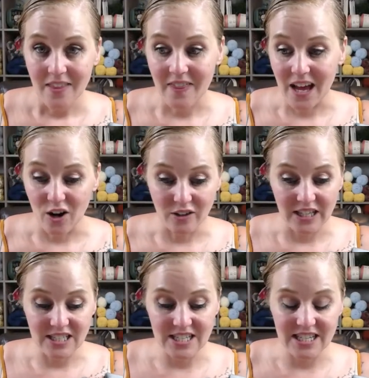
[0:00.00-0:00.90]
that are
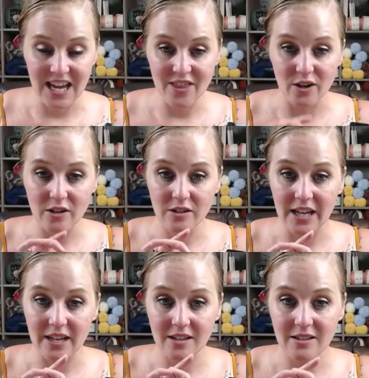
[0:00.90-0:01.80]
linked together
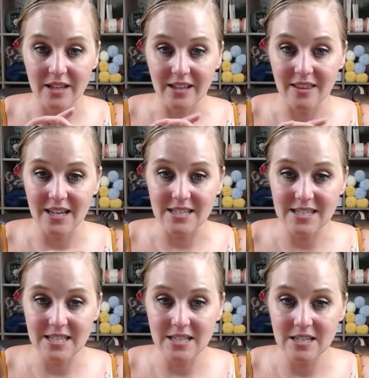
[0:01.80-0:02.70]
like, like
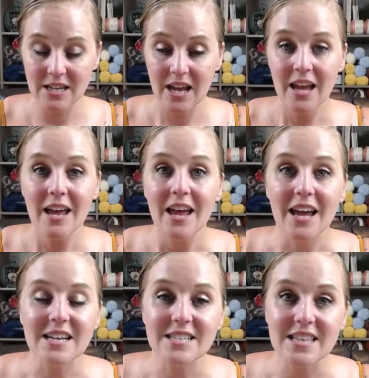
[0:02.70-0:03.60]
this.
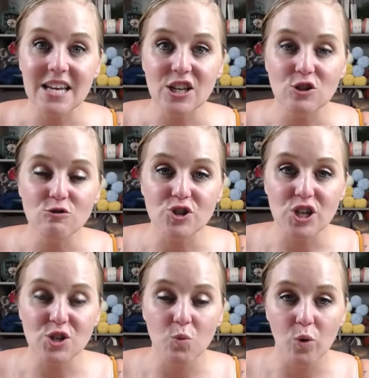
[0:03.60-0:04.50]
And then you
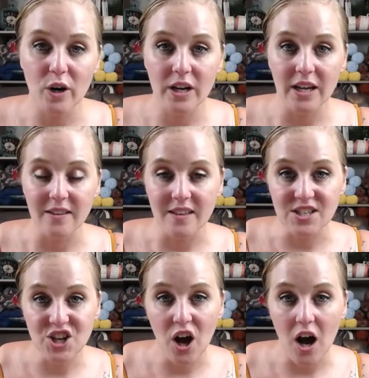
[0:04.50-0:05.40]
just work in the
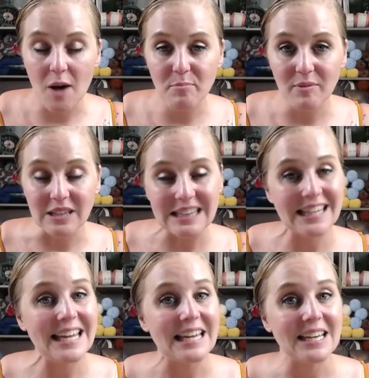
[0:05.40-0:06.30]
top
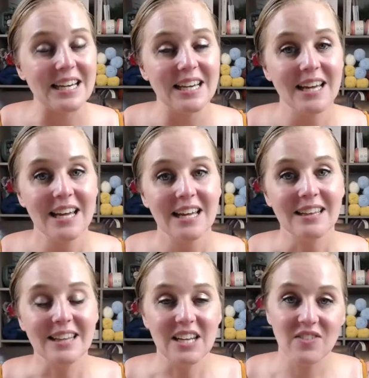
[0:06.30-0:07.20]
link,
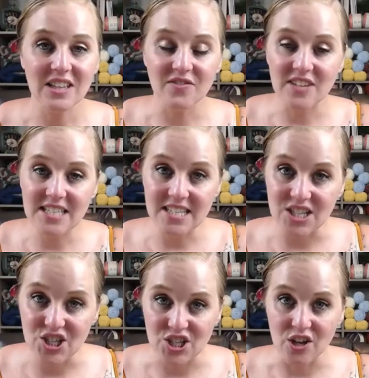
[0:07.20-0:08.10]
leaving the V
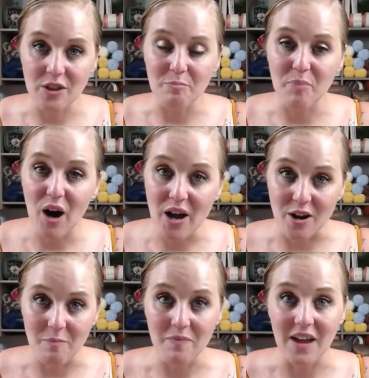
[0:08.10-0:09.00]
stitches on the
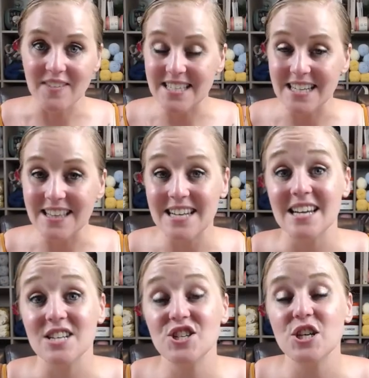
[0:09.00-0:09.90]
bottom. I've seen that
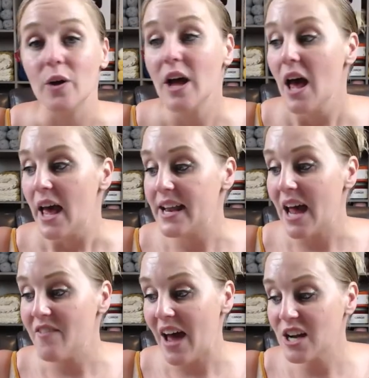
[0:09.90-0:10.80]
done too. And
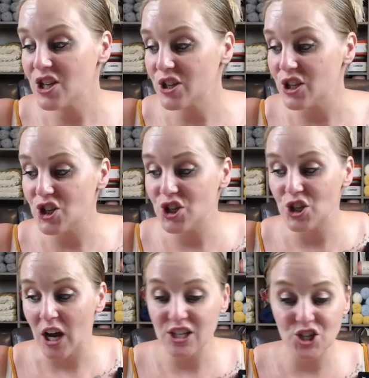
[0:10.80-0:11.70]
I've actually, sh
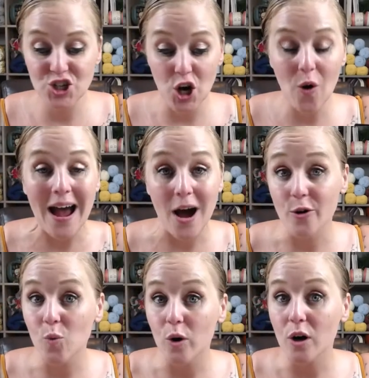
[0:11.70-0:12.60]
I show
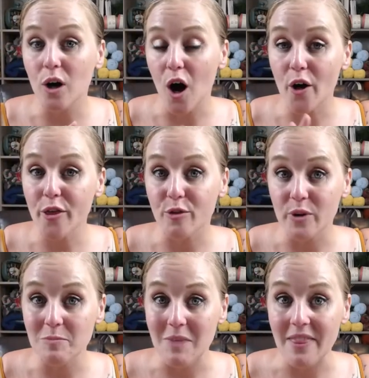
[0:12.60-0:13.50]
how to work all
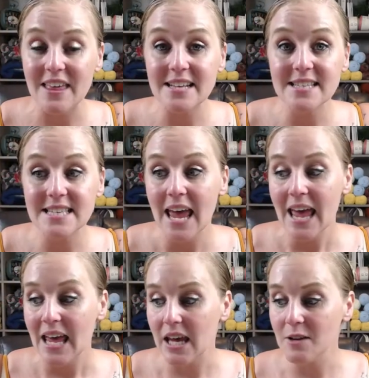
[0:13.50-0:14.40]
three methods
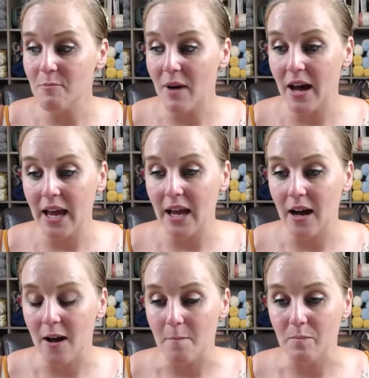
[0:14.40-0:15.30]
in my
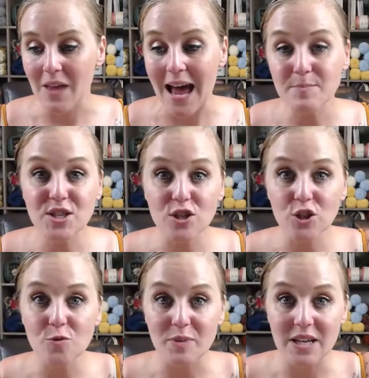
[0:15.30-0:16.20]
um,
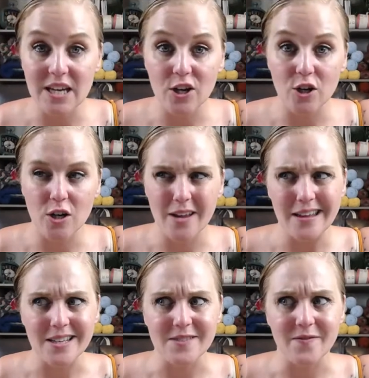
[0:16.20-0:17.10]
absolute beginner, I
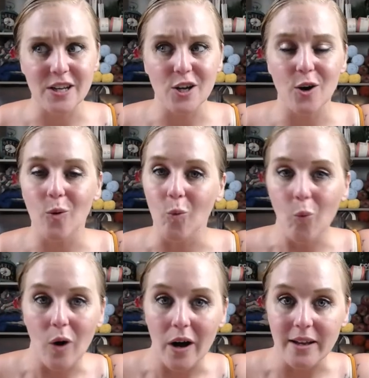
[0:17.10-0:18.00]
think it's video
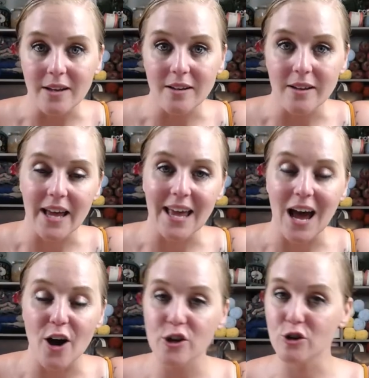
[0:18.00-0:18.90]
one, like
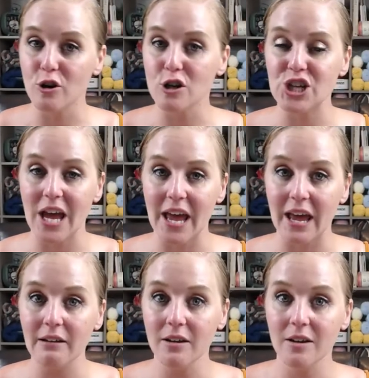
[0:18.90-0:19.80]
how to
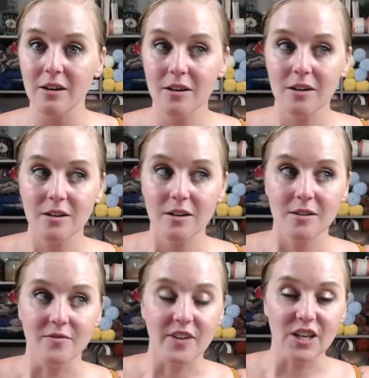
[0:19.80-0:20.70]
crochet
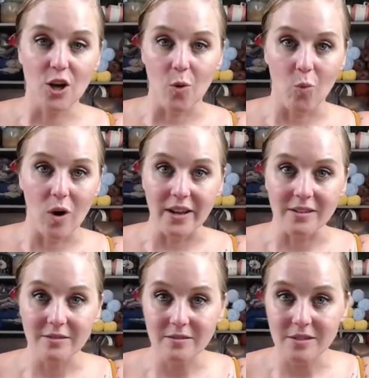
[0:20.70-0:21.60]
video
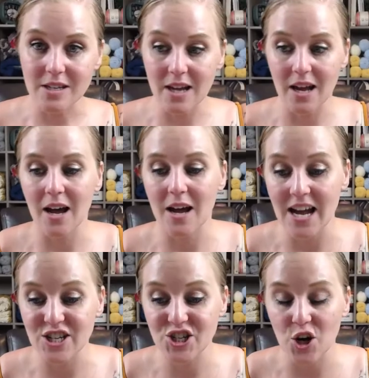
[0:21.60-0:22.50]
one. Uh,
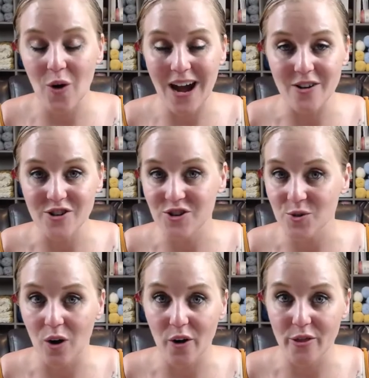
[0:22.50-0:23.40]
I show how to
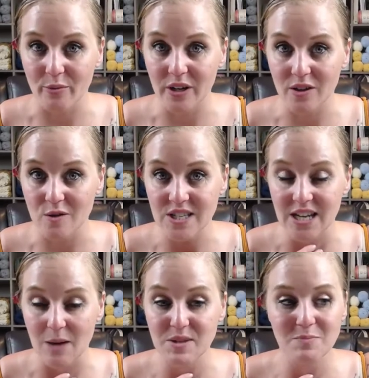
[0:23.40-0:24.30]
do all three of those
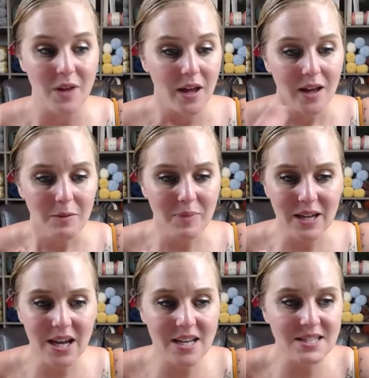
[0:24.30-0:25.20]
steps.
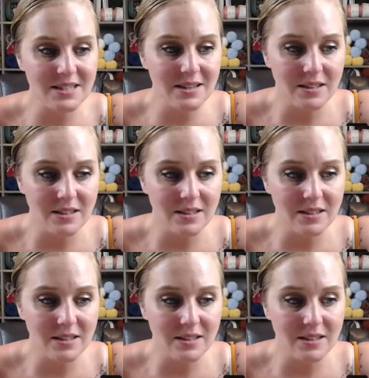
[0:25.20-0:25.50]
Because